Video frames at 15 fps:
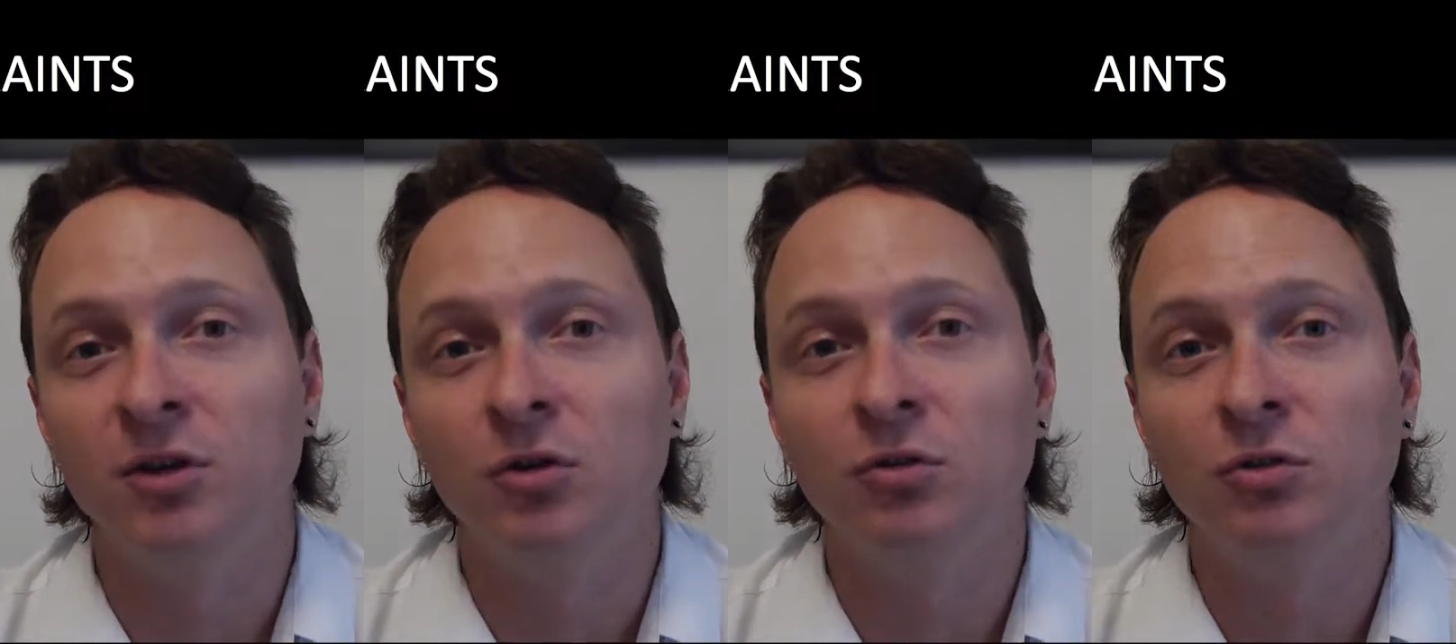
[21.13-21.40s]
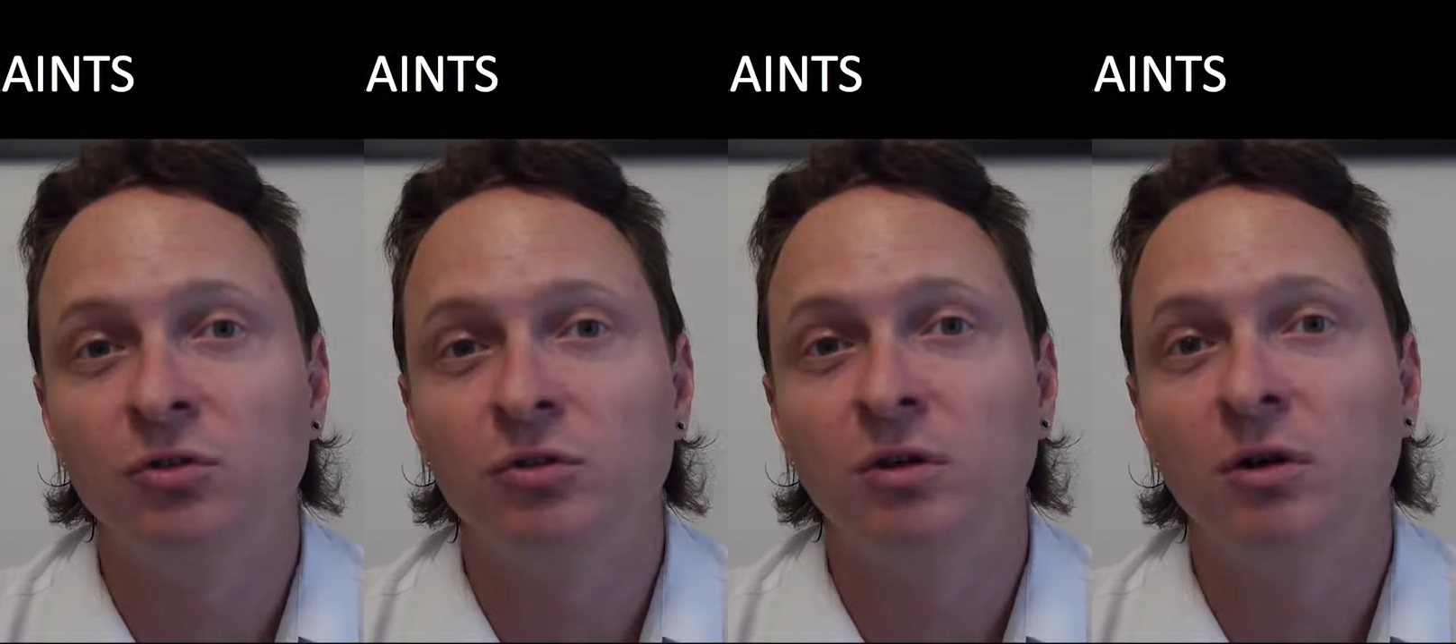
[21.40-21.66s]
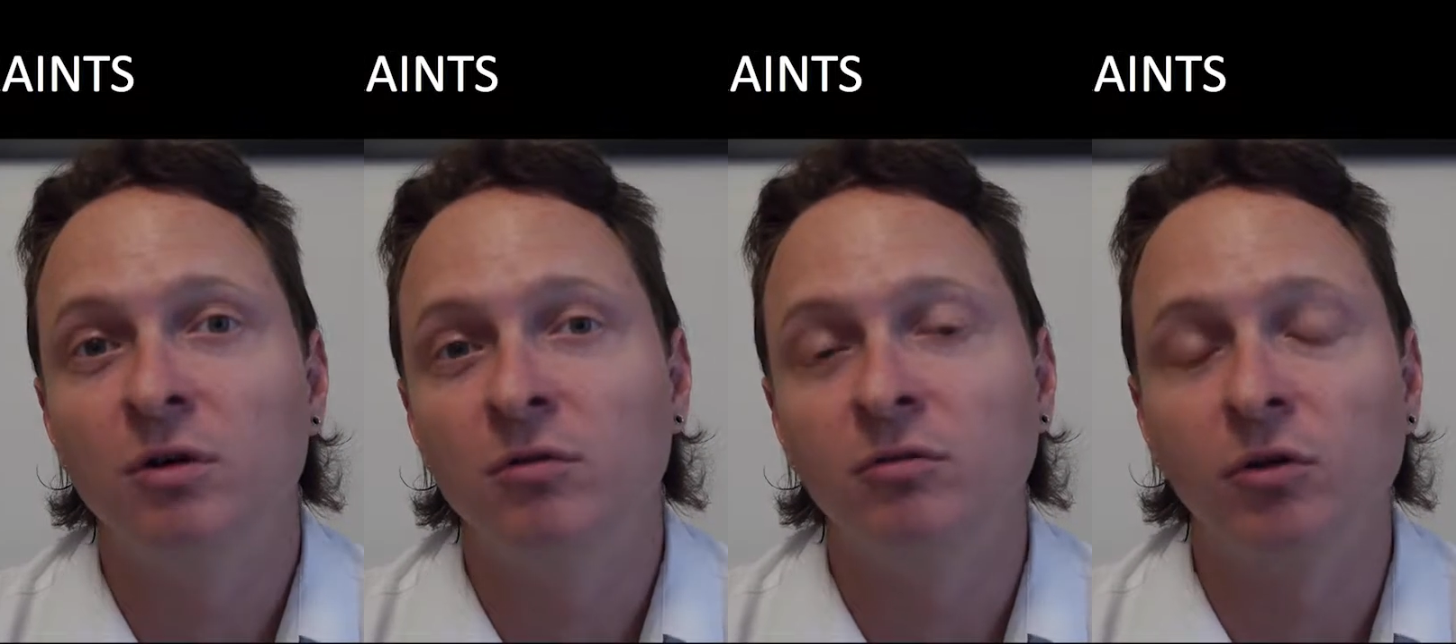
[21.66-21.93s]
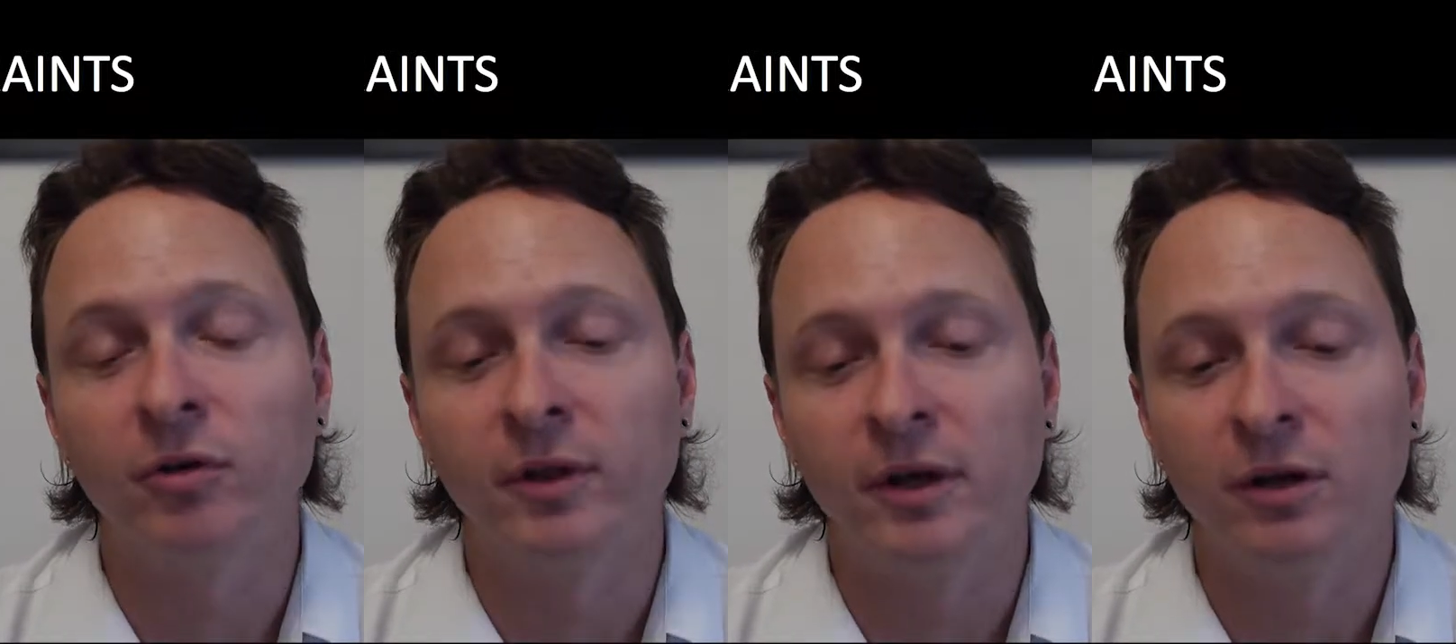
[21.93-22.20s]
use
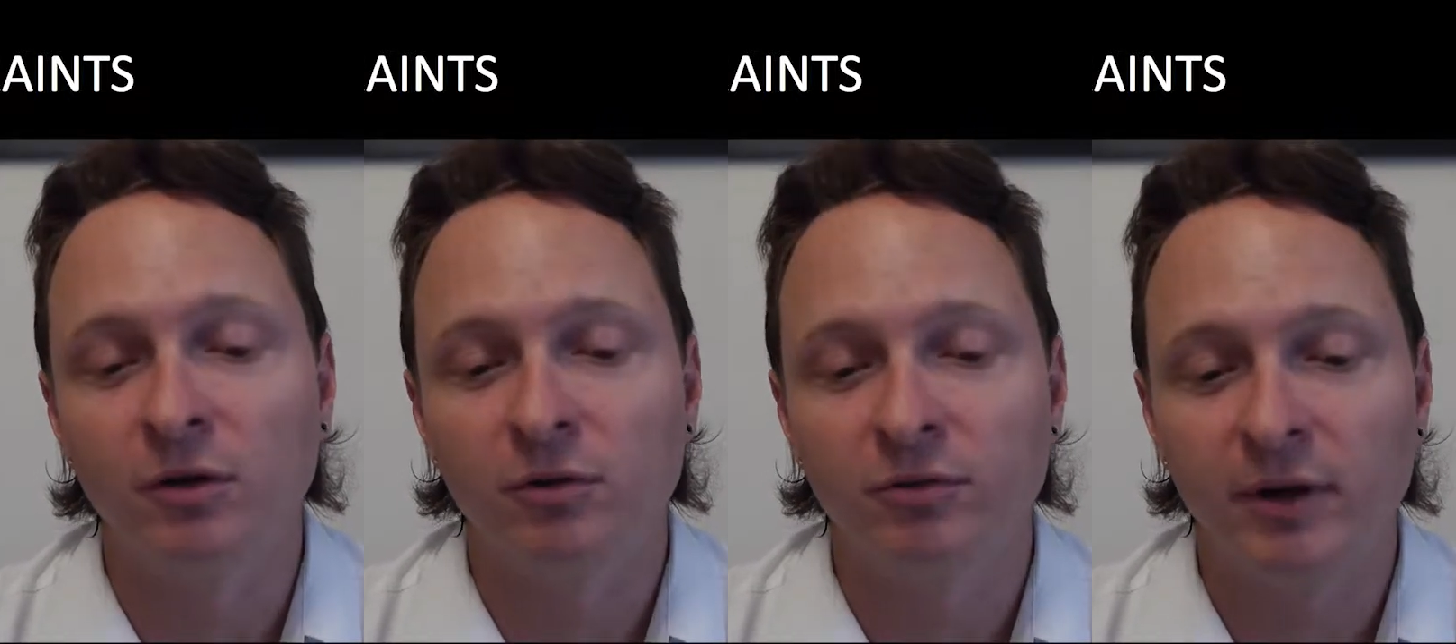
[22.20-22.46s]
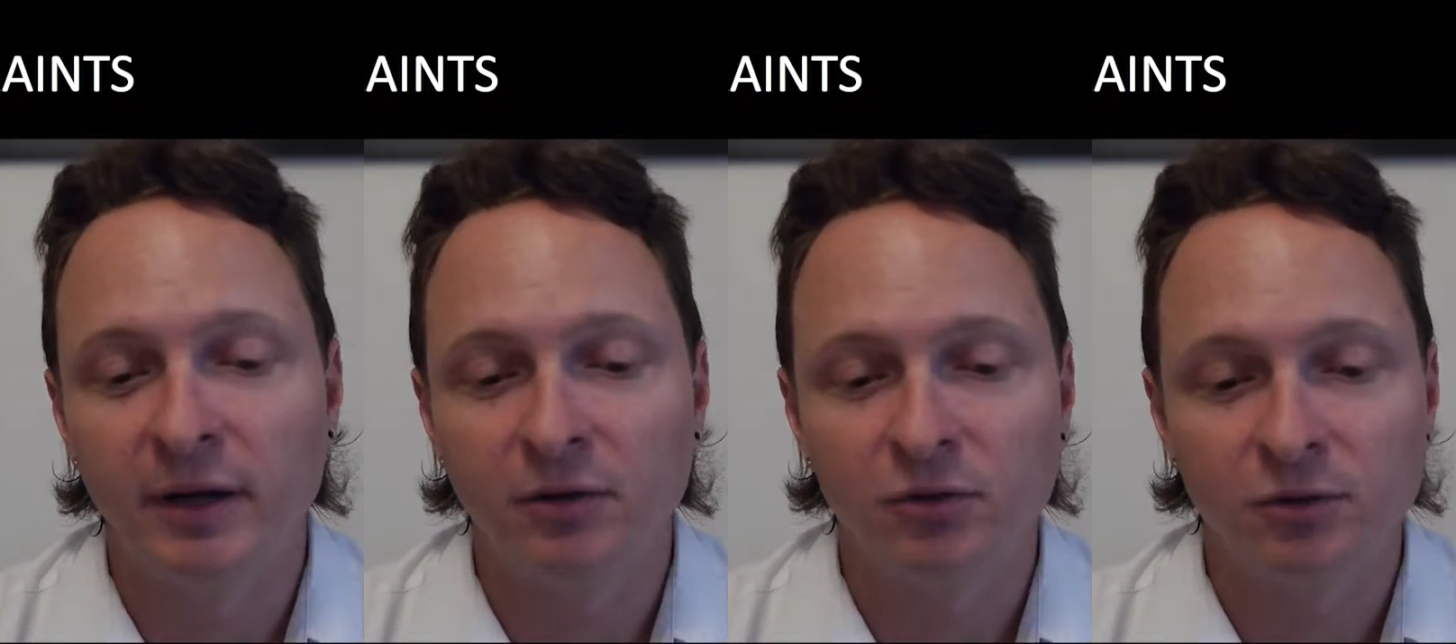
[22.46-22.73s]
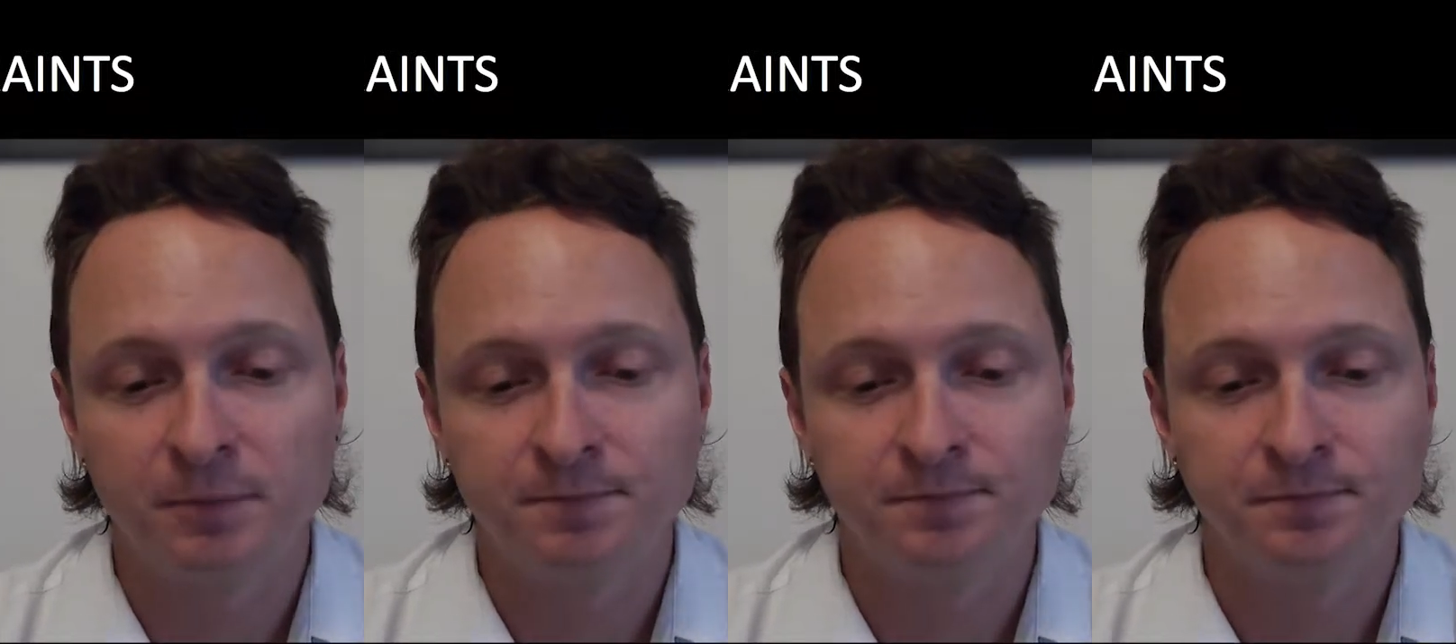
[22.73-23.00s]
for the interface.